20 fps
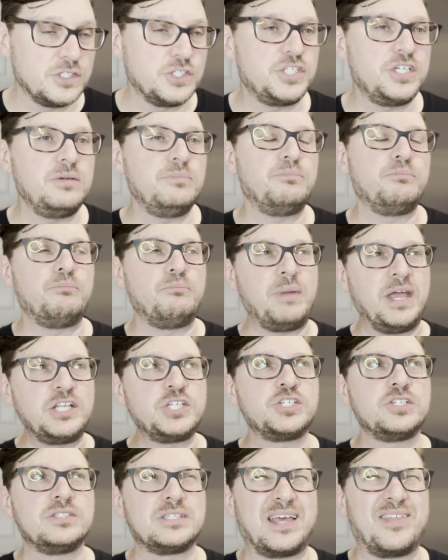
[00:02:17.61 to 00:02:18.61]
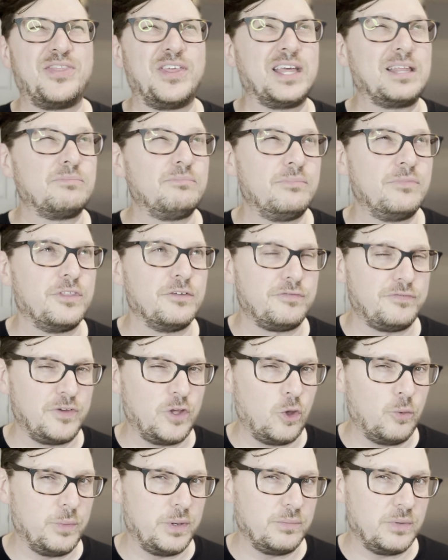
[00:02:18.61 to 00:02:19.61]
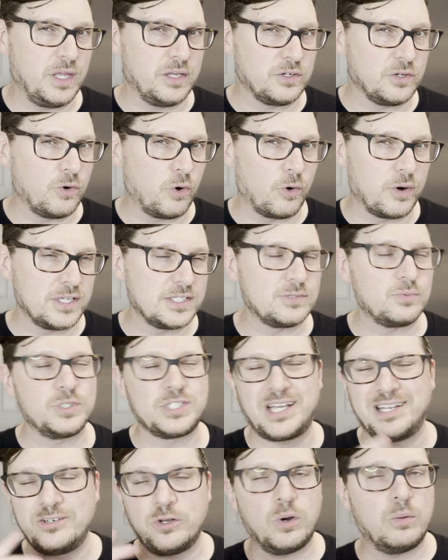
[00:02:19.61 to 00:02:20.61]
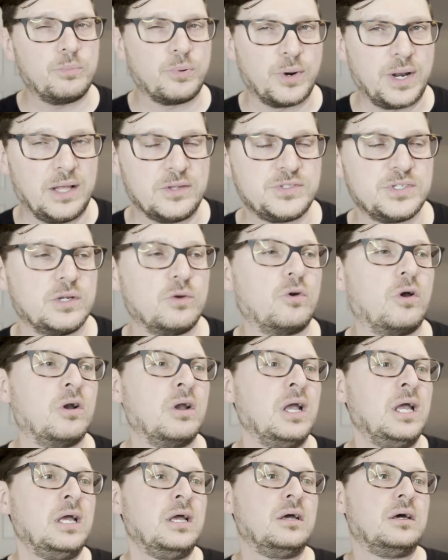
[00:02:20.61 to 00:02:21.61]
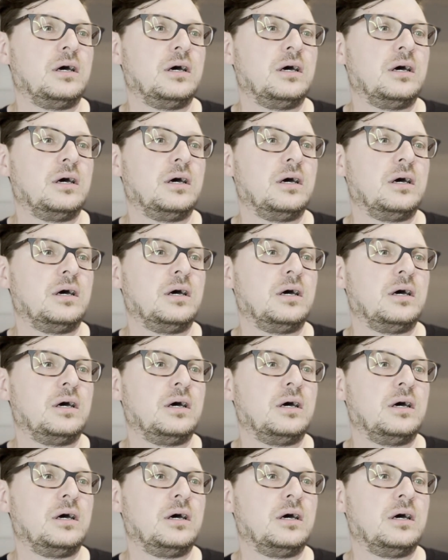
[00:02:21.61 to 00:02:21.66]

And she mentions, I think, the film in, in Gorris, which I know I'm pronouncing wrong,